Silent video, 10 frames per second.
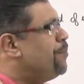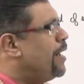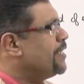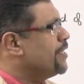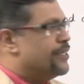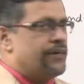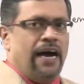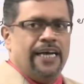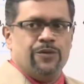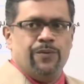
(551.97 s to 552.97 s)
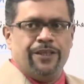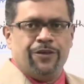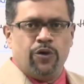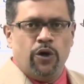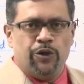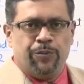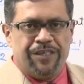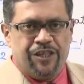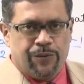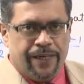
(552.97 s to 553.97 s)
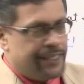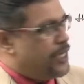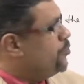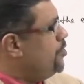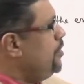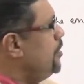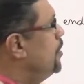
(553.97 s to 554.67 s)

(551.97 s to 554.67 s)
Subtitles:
partner has withdrawn rupees 20,000.